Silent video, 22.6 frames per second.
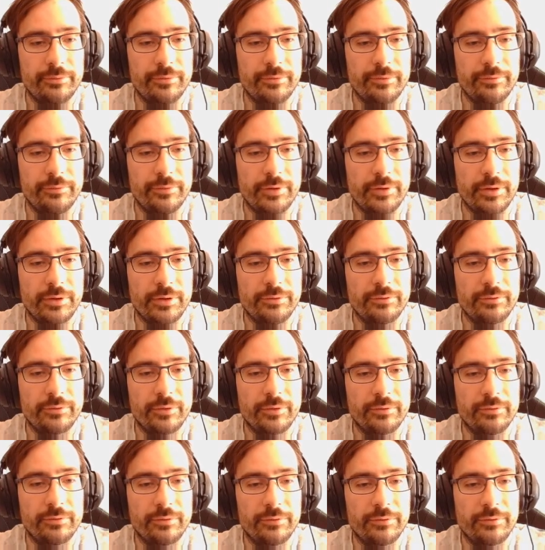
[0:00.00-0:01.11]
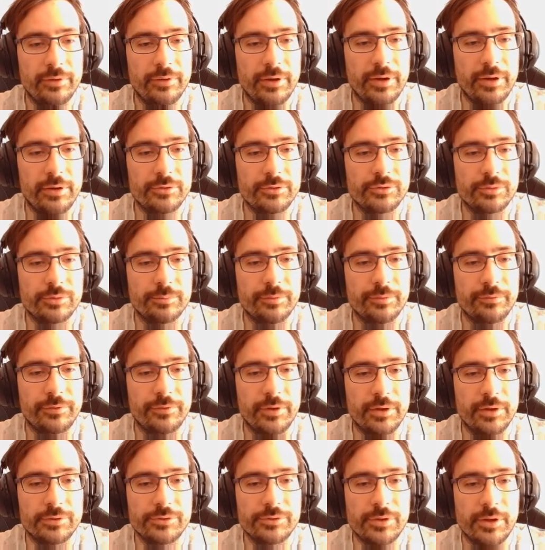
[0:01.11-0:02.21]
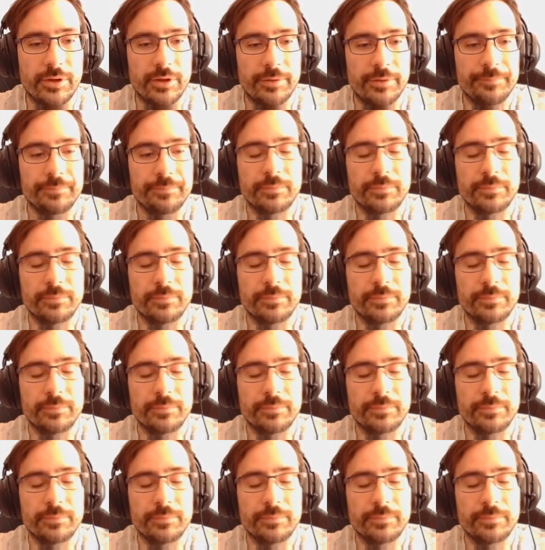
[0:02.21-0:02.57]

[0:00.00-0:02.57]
If I just go to the side, jump off the edge there,